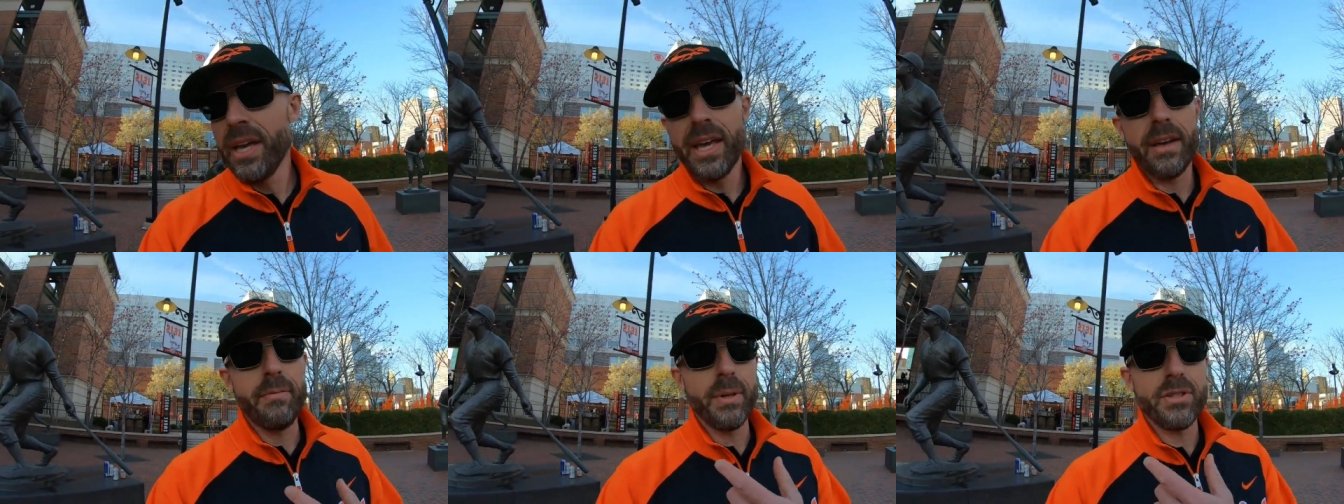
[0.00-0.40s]

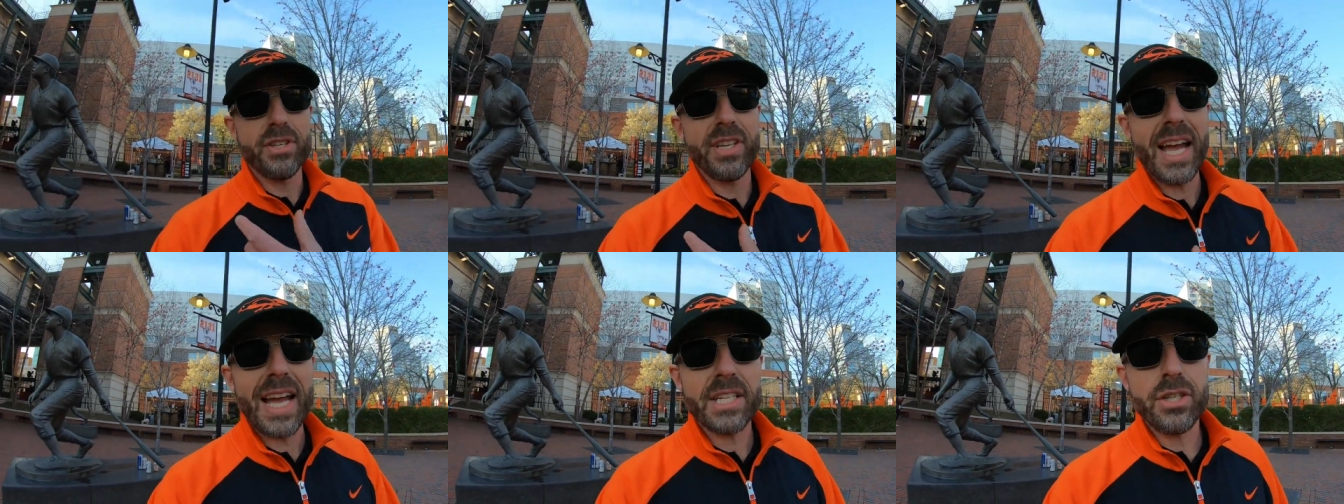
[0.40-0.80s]
they built
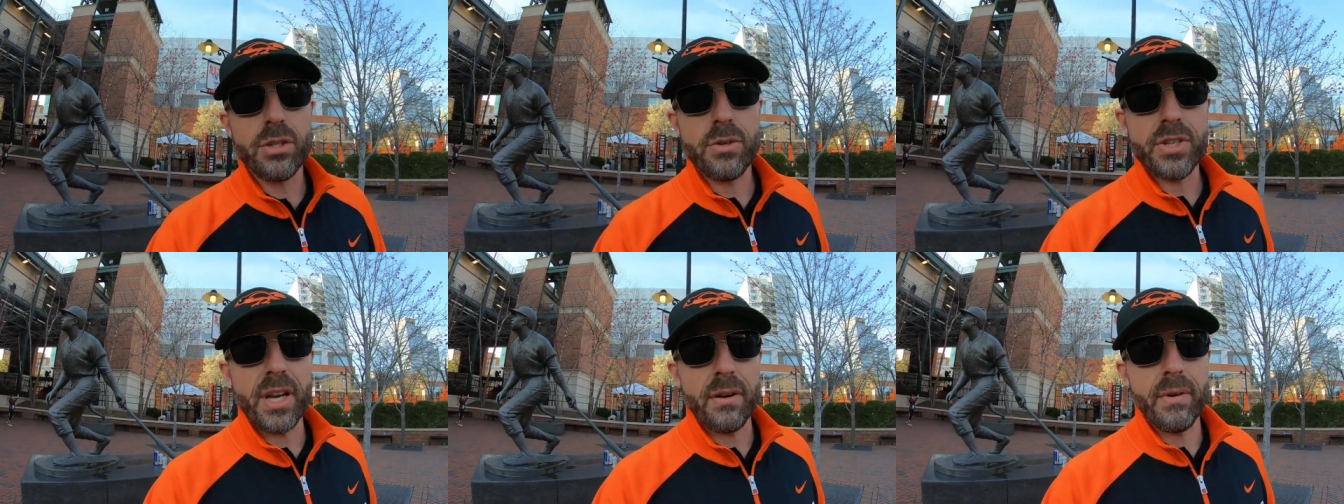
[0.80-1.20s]

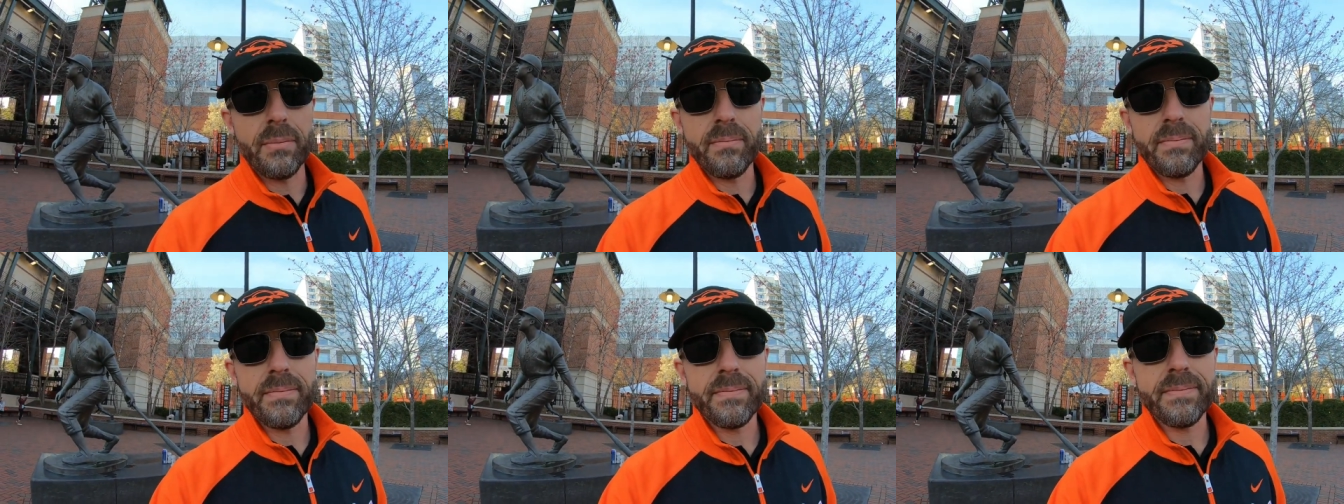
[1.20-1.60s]
statues of them
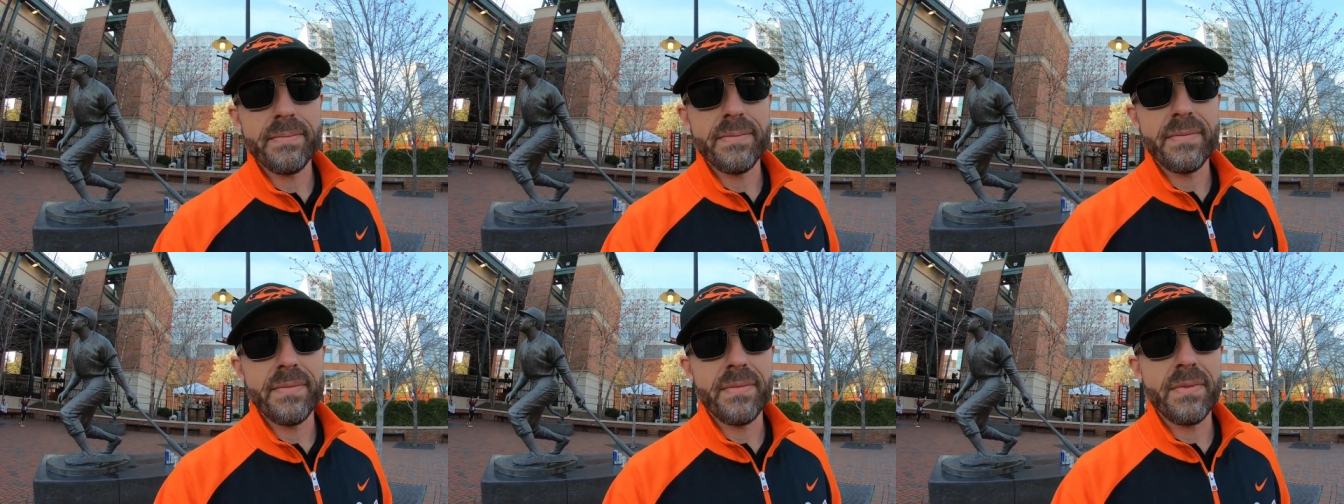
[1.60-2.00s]

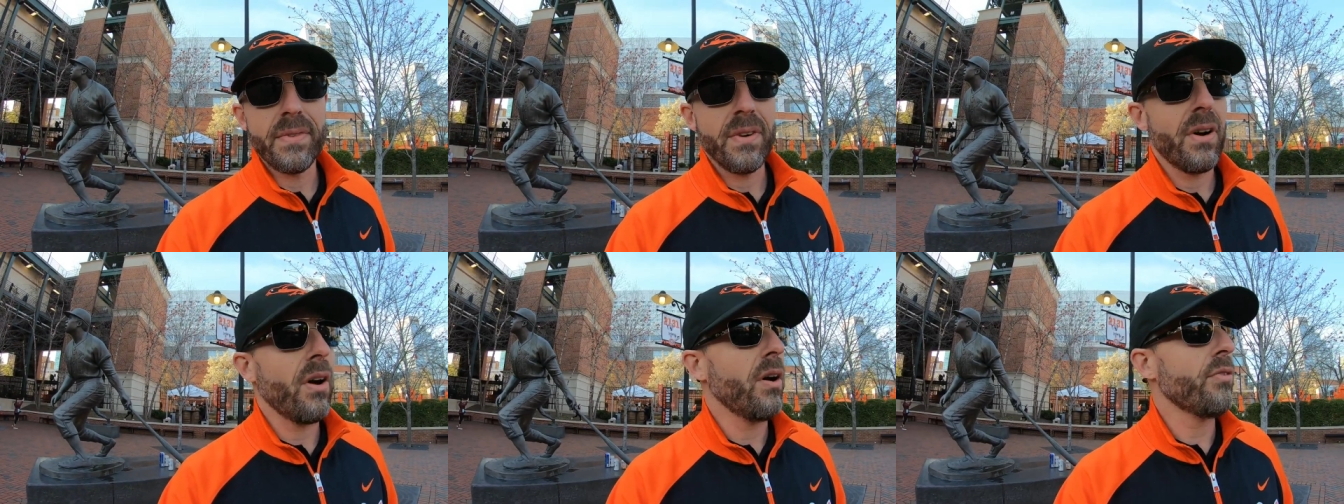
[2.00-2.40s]

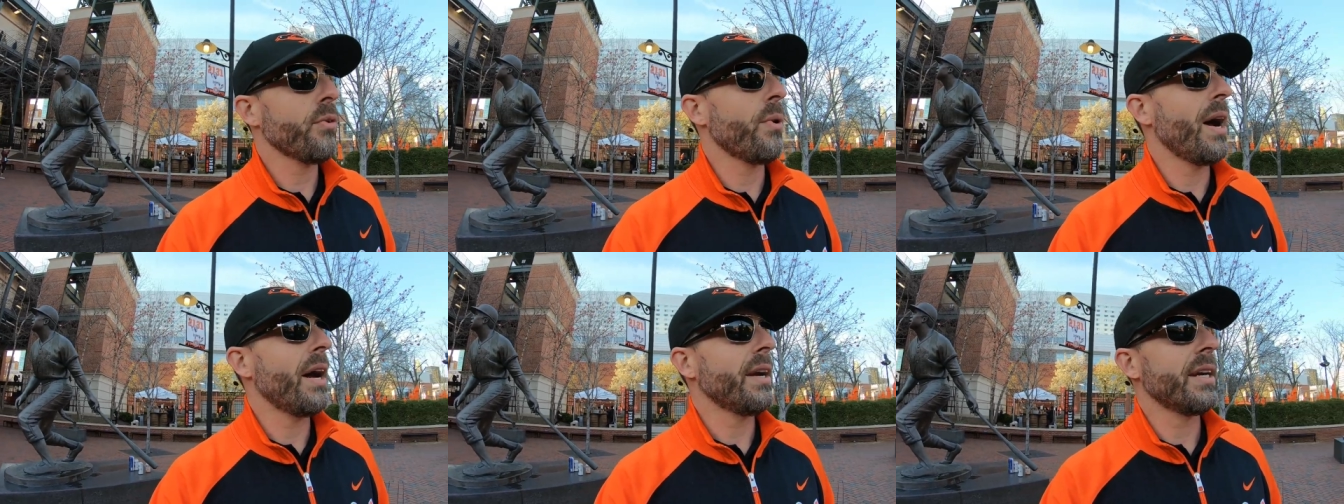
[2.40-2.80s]
all
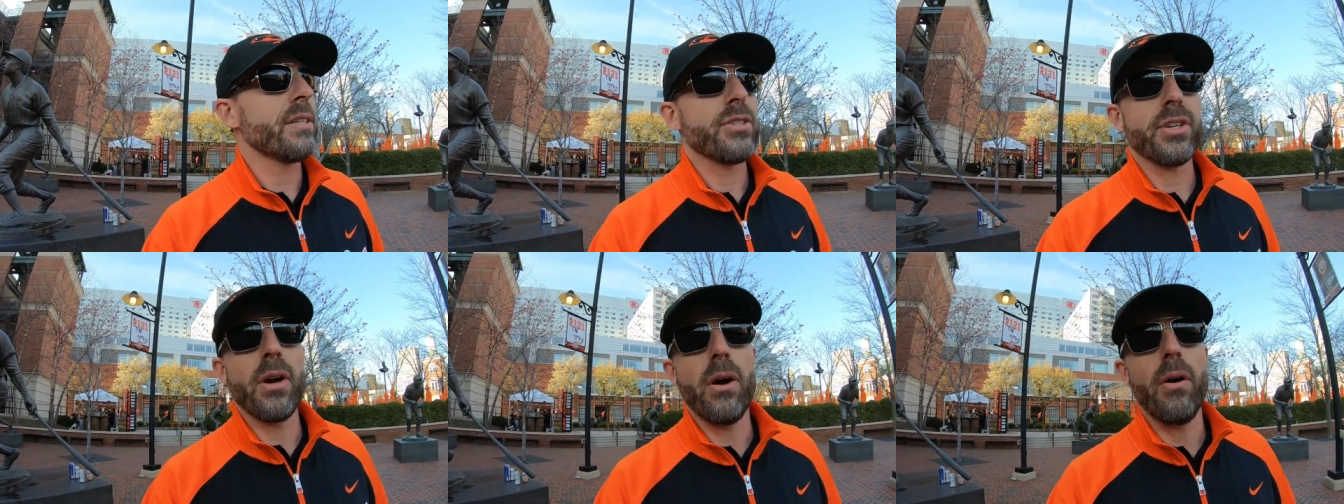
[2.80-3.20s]
throughout here.
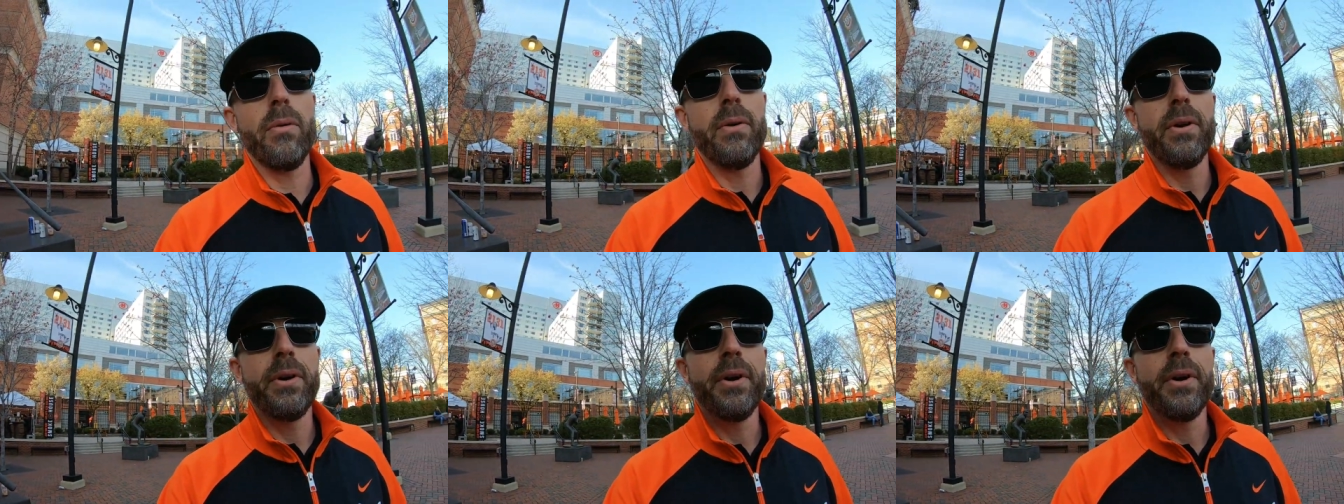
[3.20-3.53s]
So